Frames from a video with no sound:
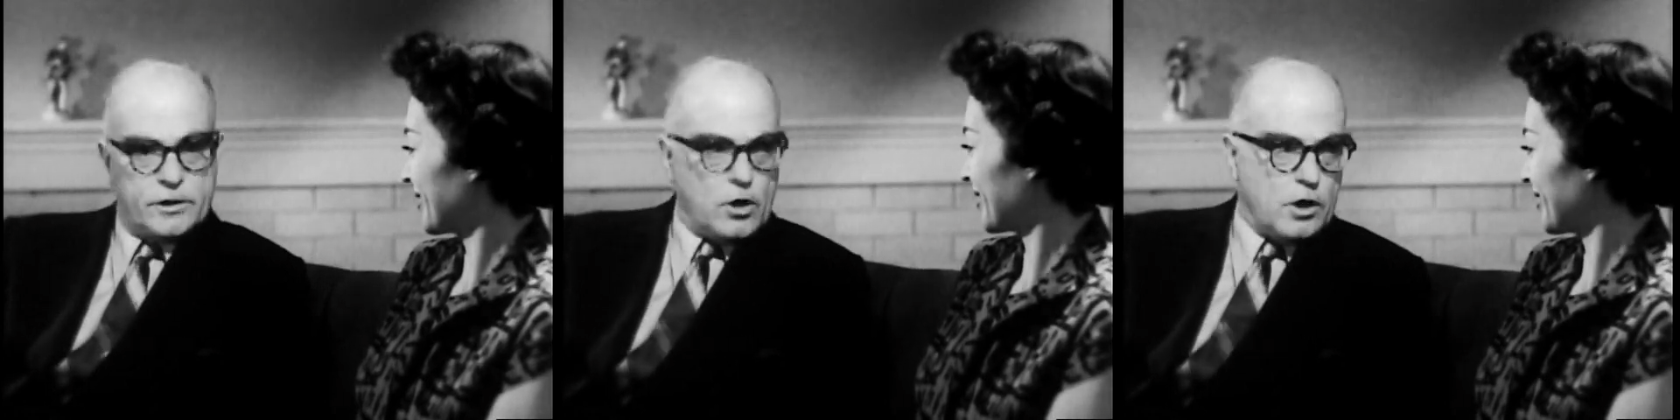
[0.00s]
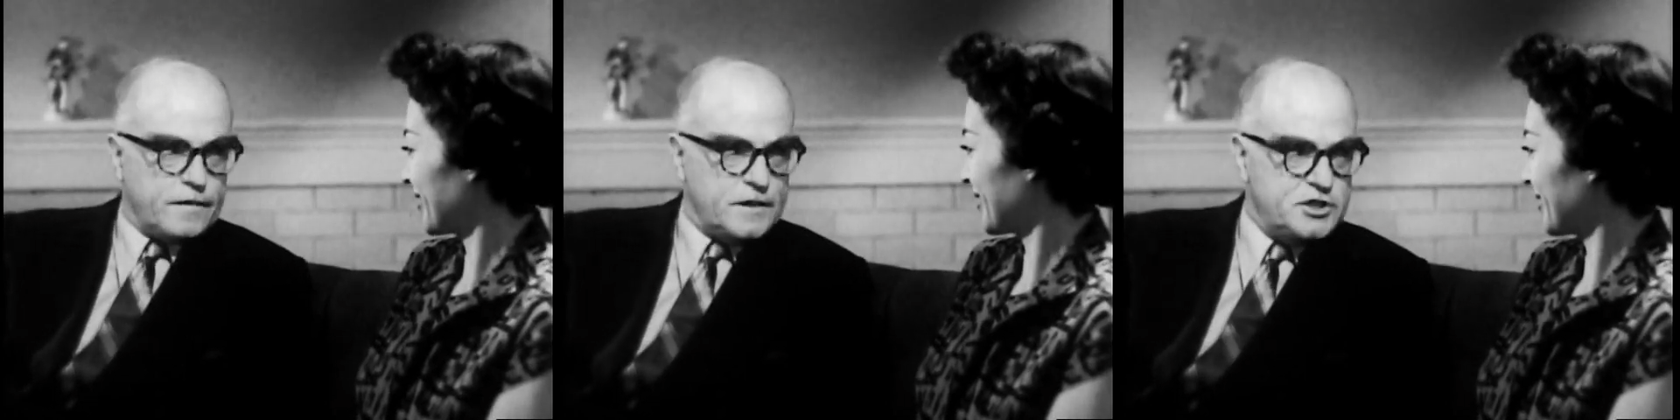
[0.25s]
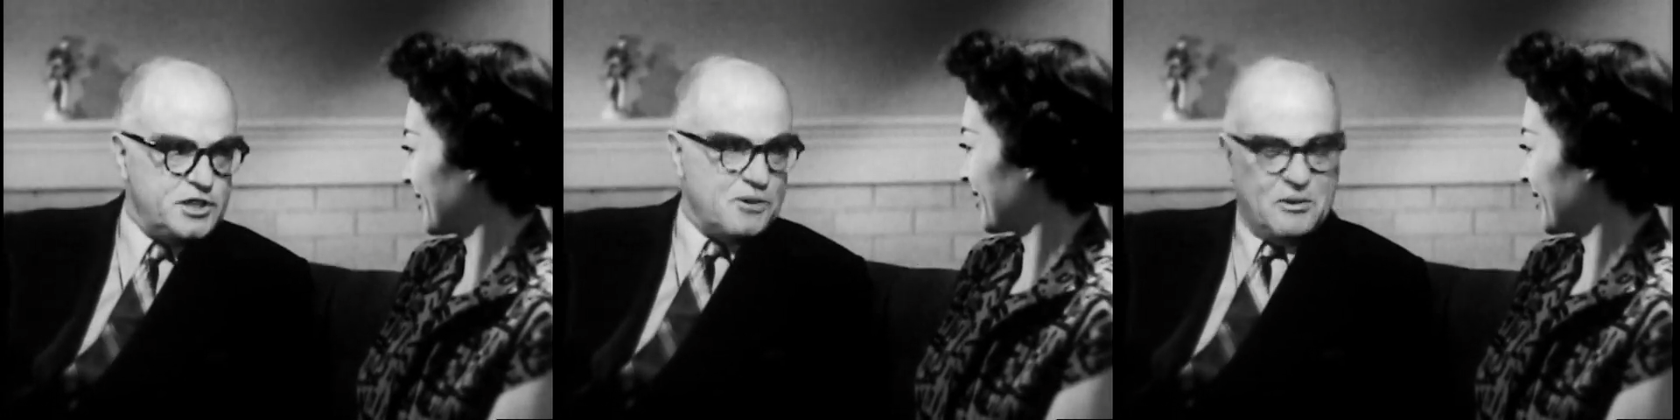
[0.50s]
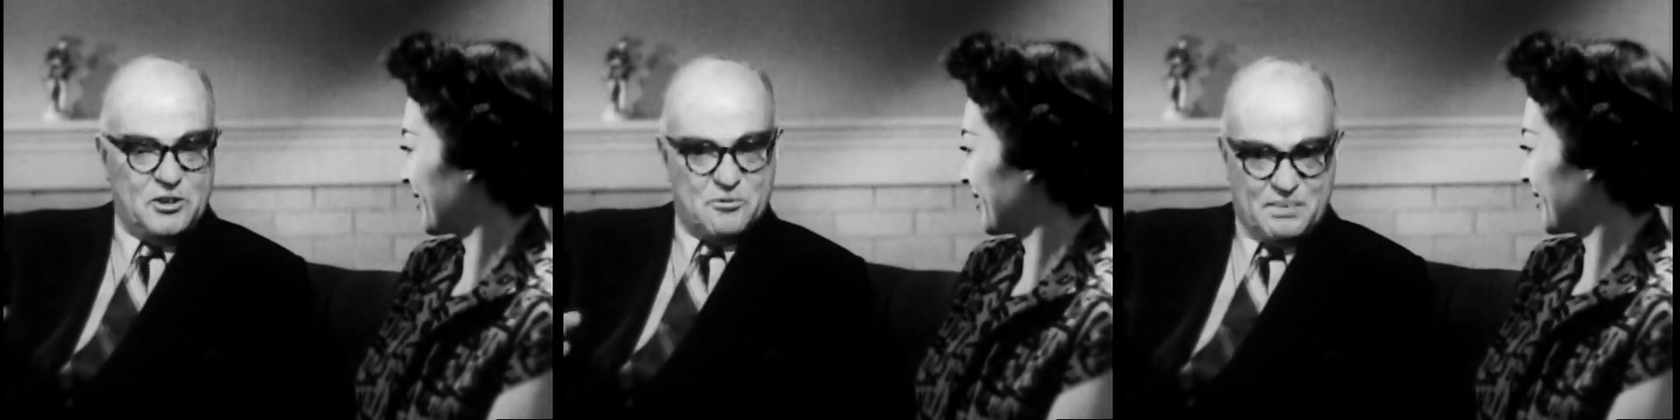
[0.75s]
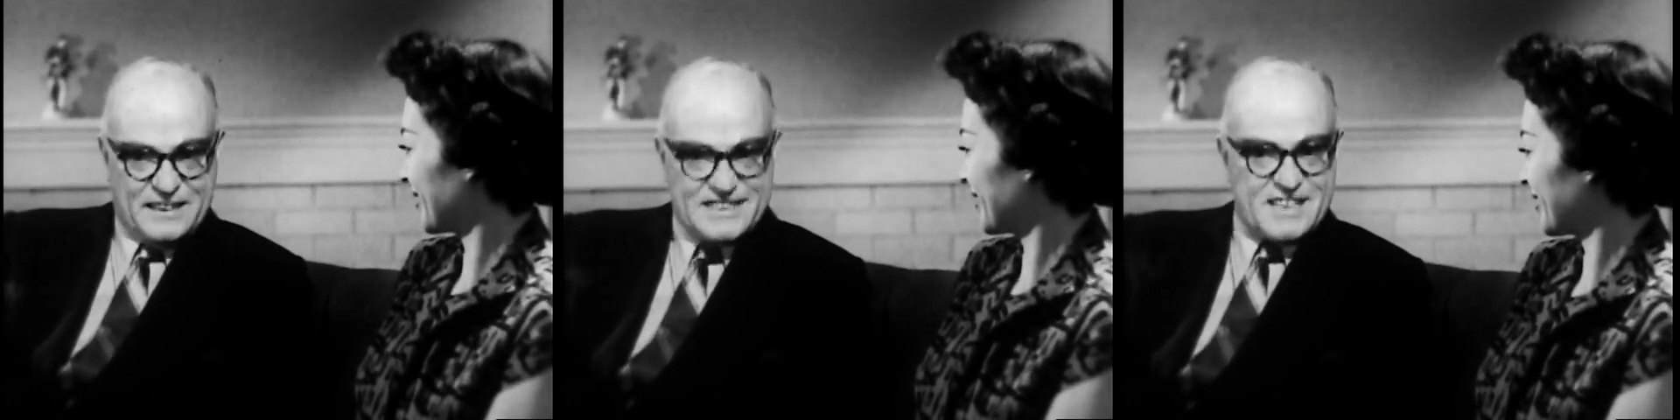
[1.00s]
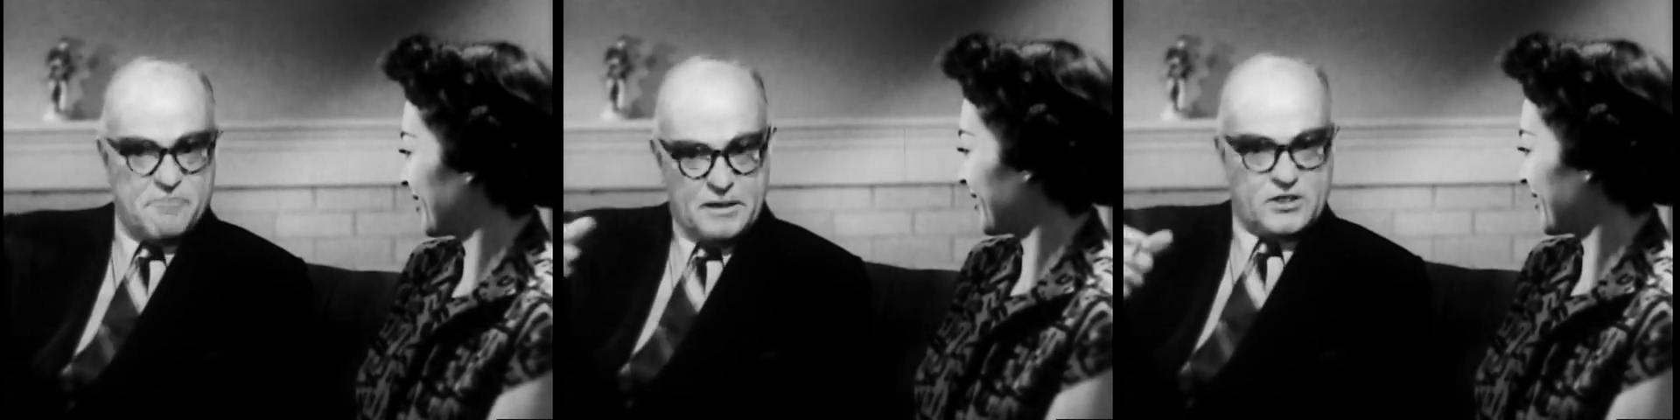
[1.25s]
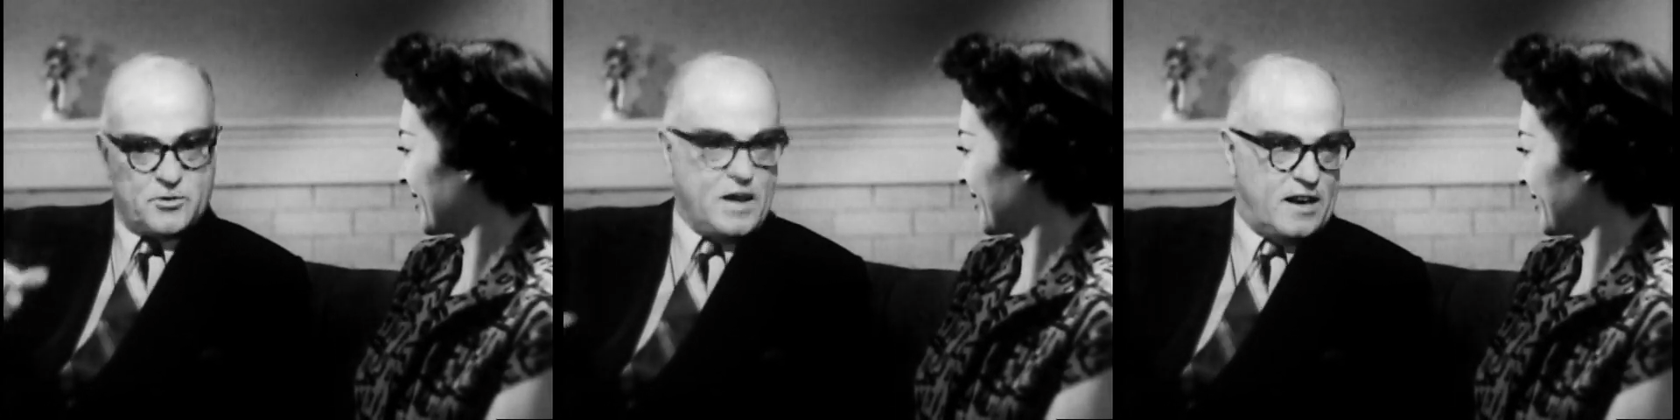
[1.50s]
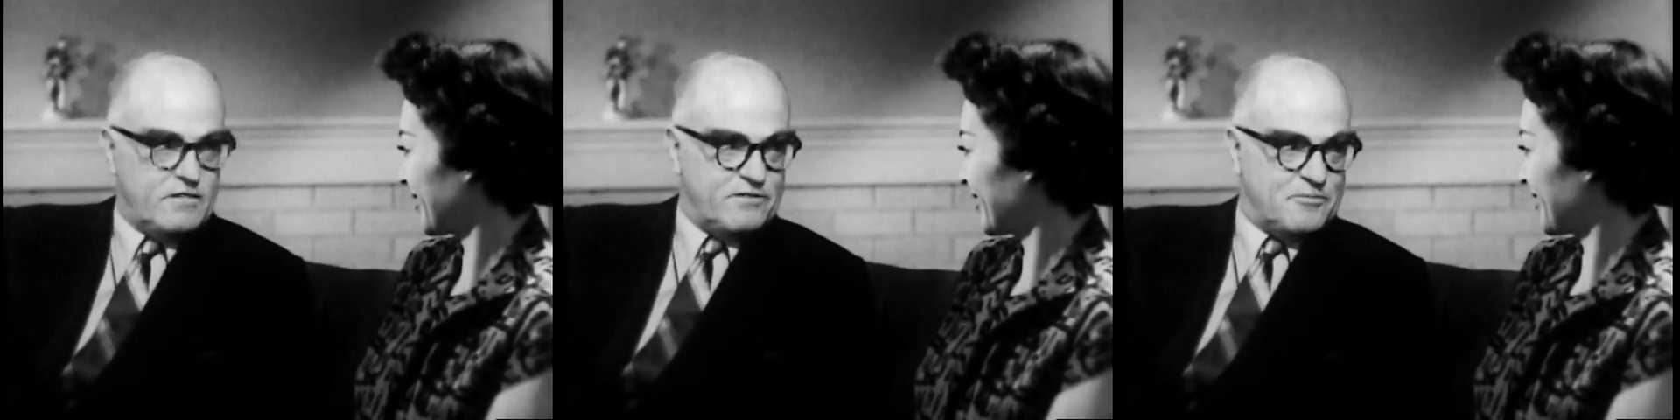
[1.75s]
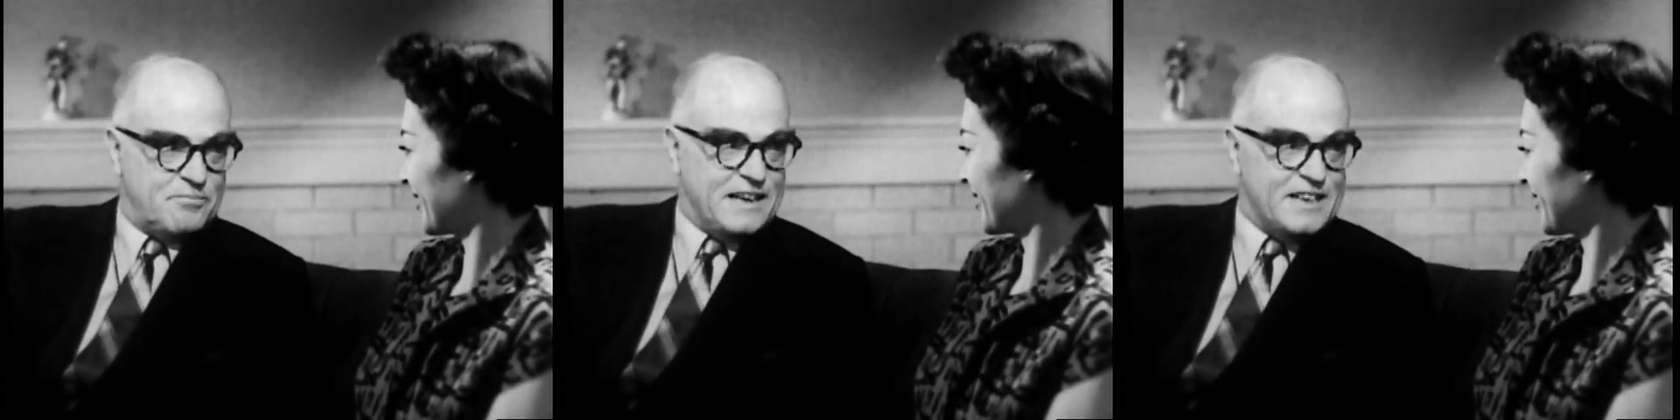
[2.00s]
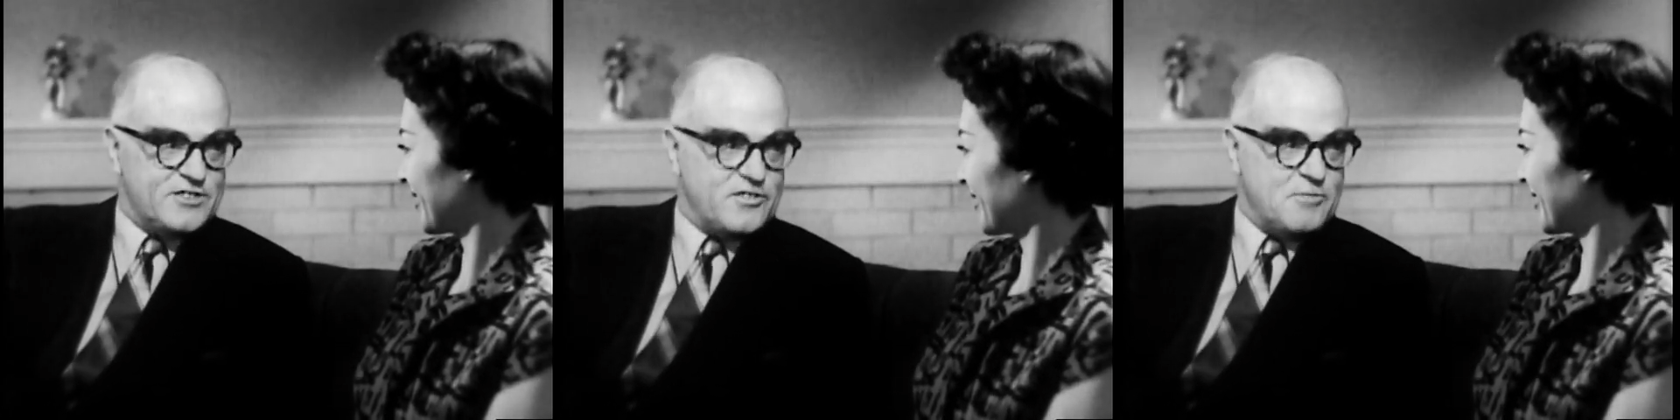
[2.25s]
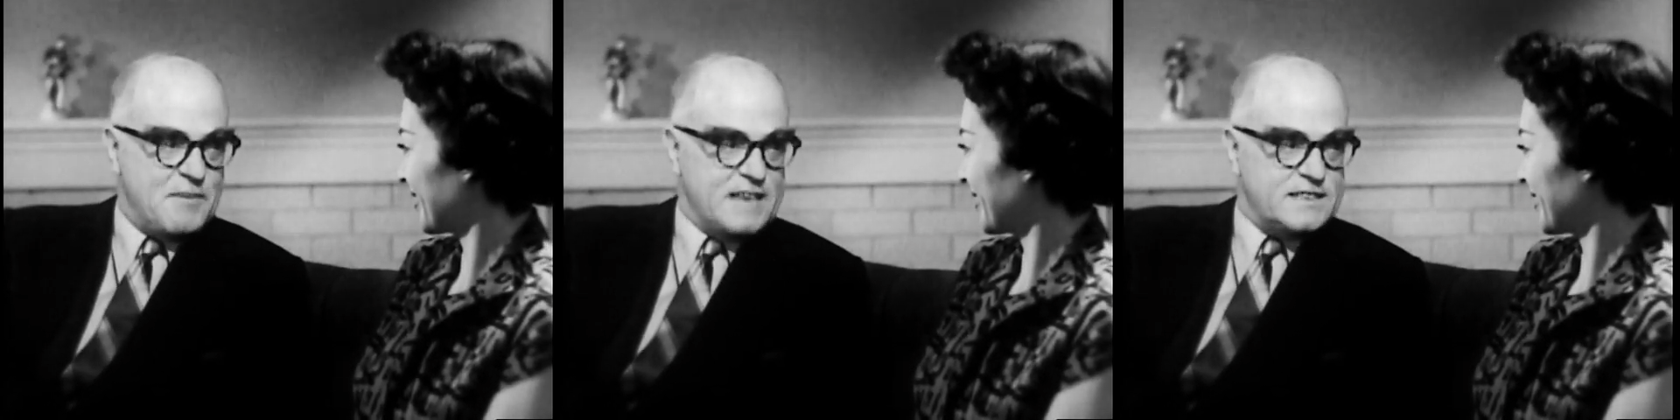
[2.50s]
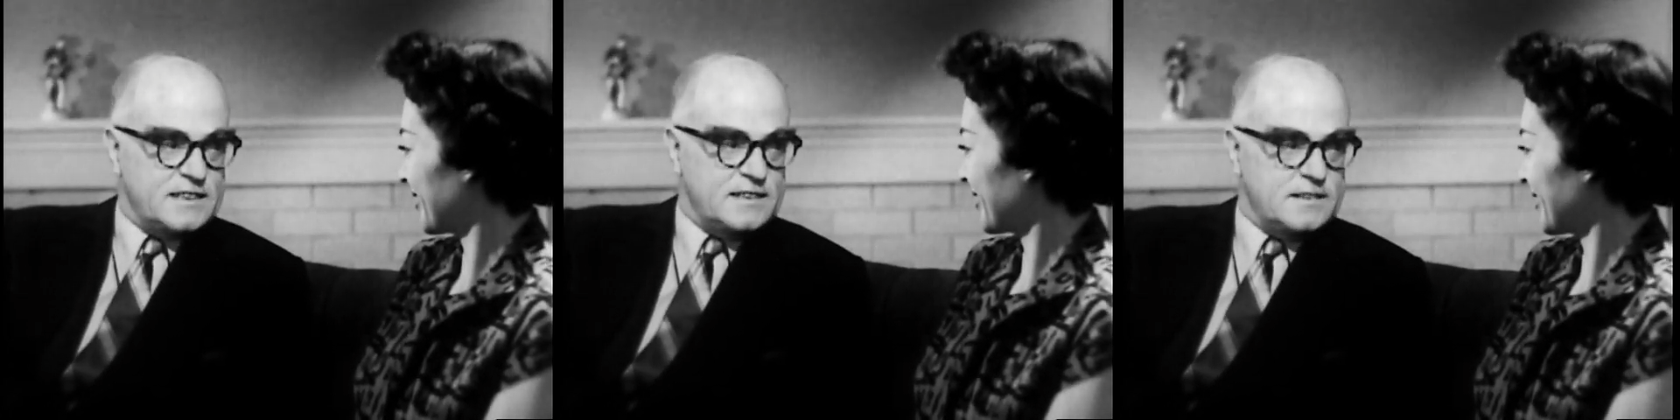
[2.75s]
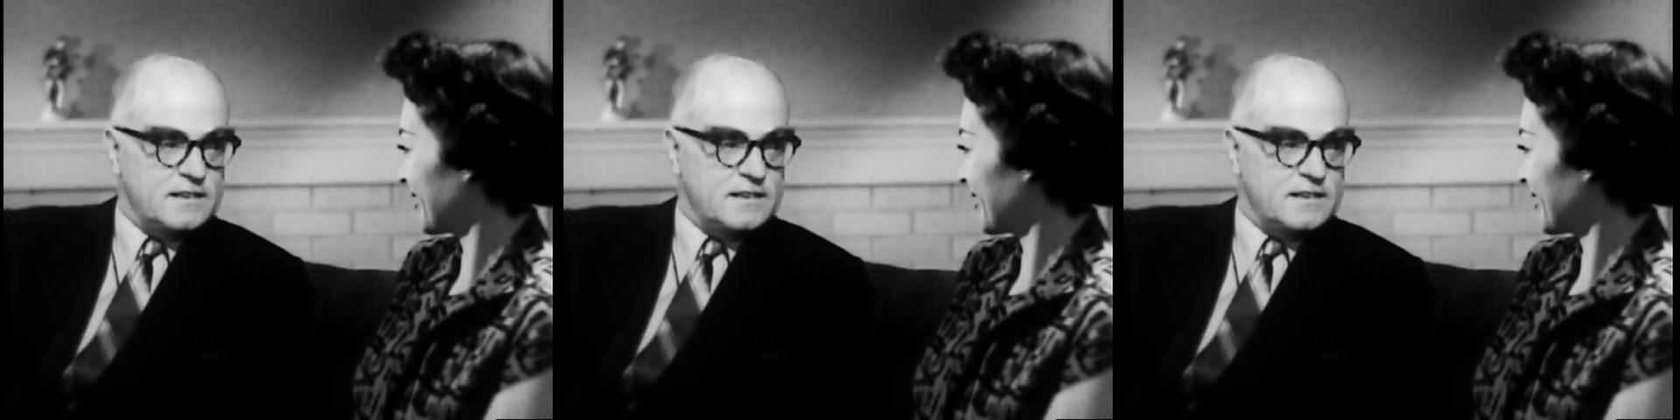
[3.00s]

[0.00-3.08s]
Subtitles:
at court this year. Will you please give me 12 plays for my seat?"